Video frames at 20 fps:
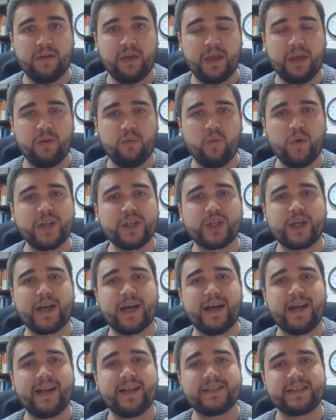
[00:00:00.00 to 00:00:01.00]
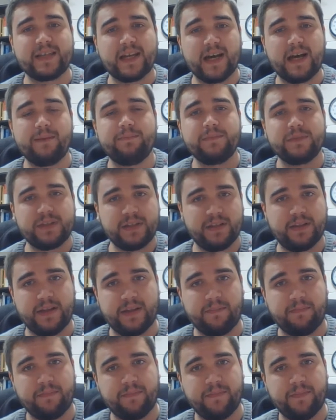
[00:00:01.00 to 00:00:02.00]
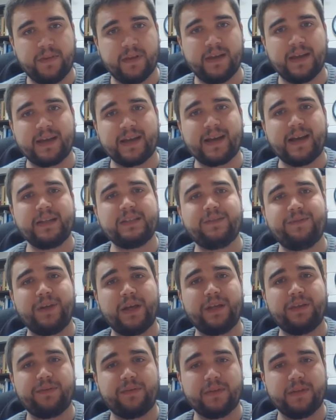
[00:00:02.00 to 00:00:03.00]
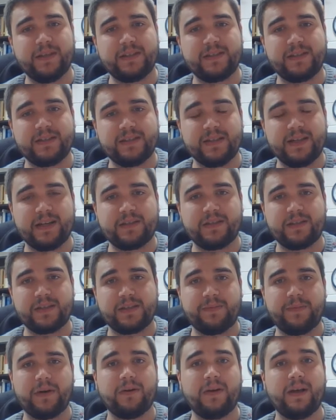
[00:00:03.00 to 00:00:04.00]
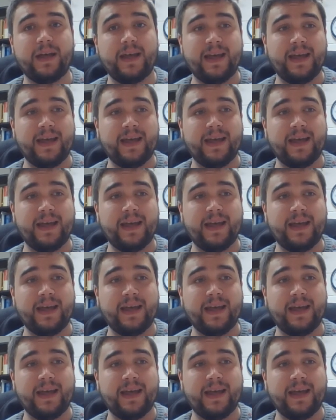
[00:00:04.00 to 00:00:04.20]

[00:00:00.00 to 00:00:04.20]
in which God has come to them. God's faithfulness is not just about